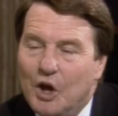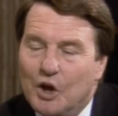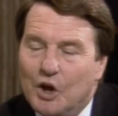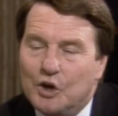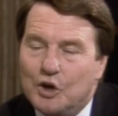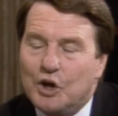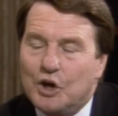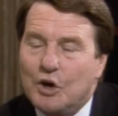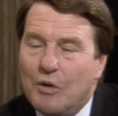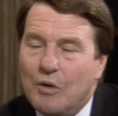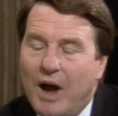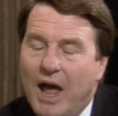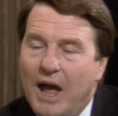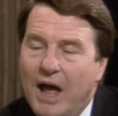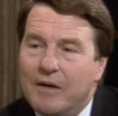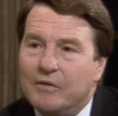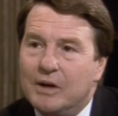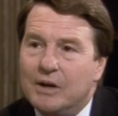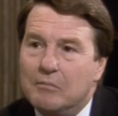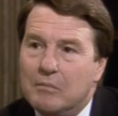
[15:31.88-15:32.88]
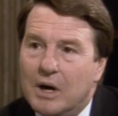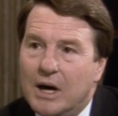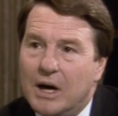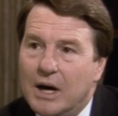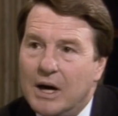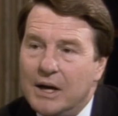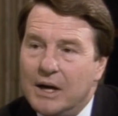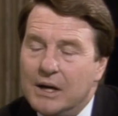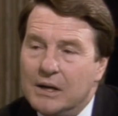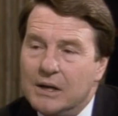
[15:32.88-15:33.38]
Do you have in
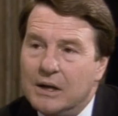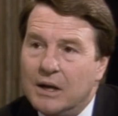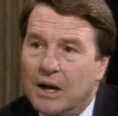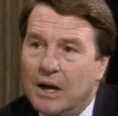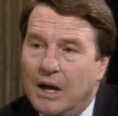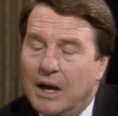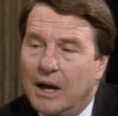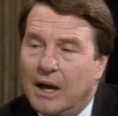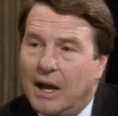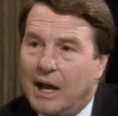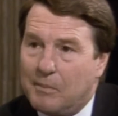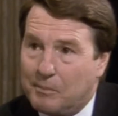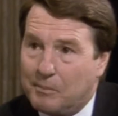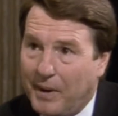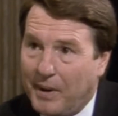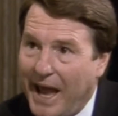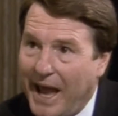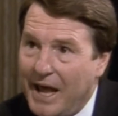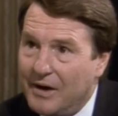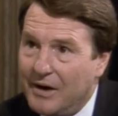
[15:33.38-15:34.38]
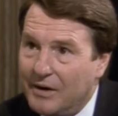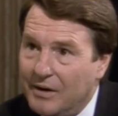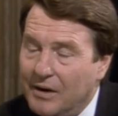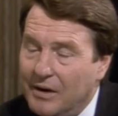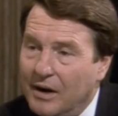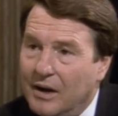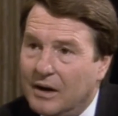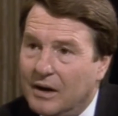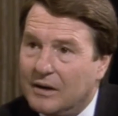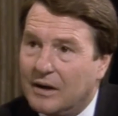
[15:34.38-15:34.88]
mind a pattern,
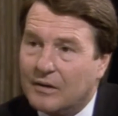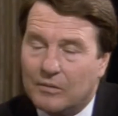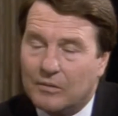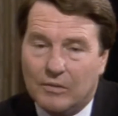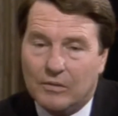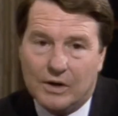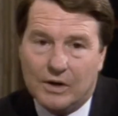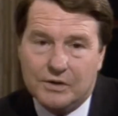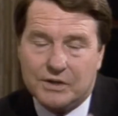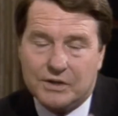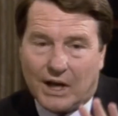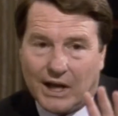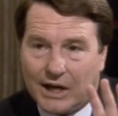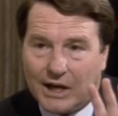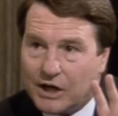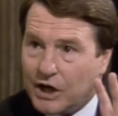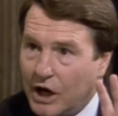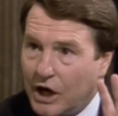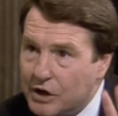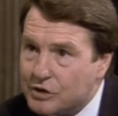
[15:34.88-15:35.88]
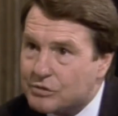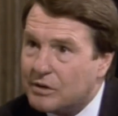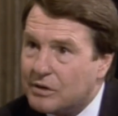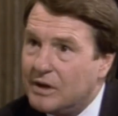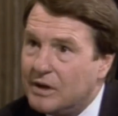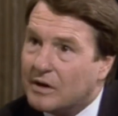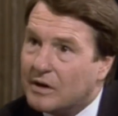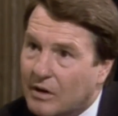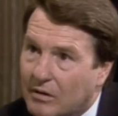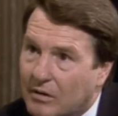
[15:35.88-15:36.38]
in other words, a country
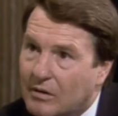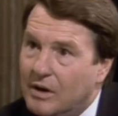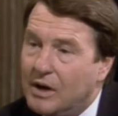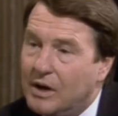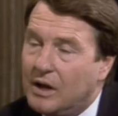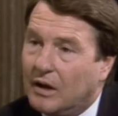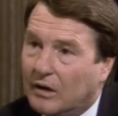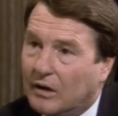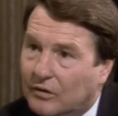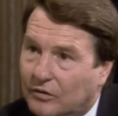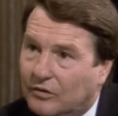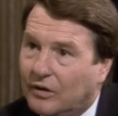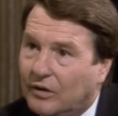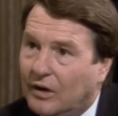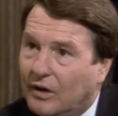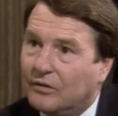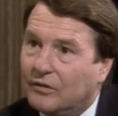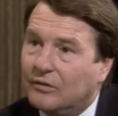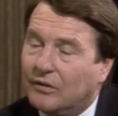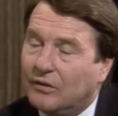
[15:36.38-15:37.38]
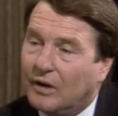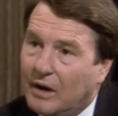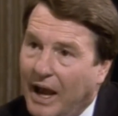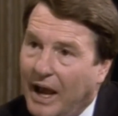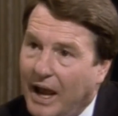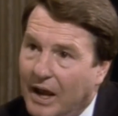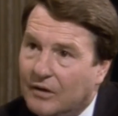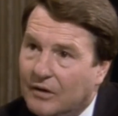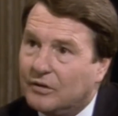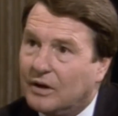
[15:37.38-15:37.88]
that already exists, that
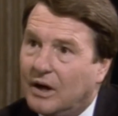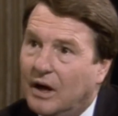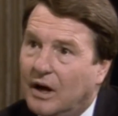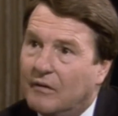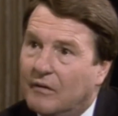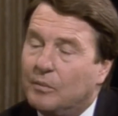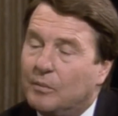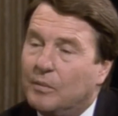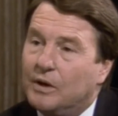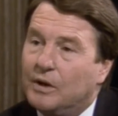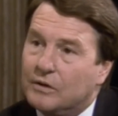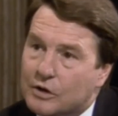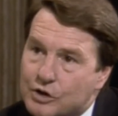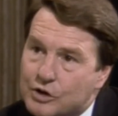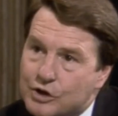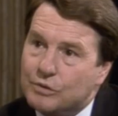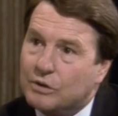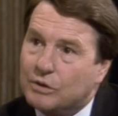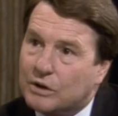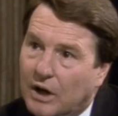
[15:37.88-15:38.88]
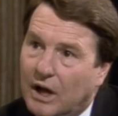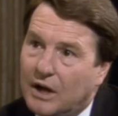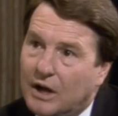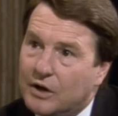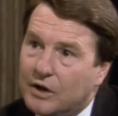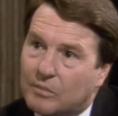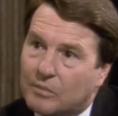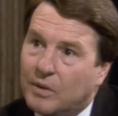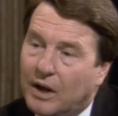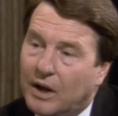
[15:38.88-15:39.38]
has a government that you would like
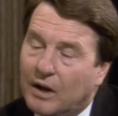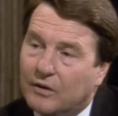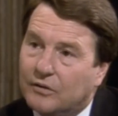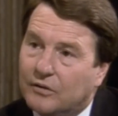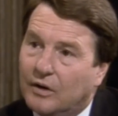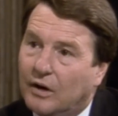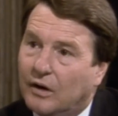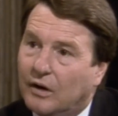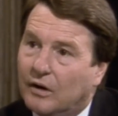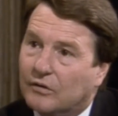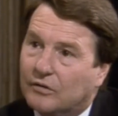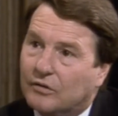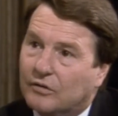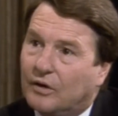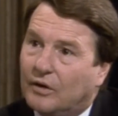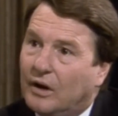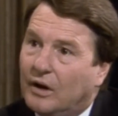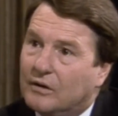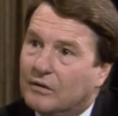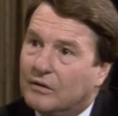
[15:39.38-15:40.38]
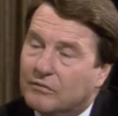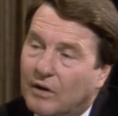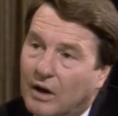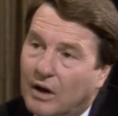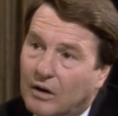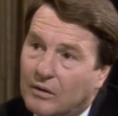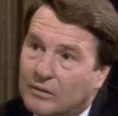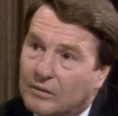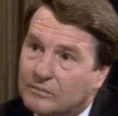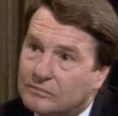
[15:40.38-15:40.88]
your Palestinian state to
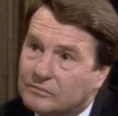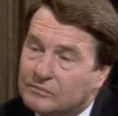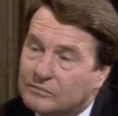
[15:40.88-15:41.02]
follow?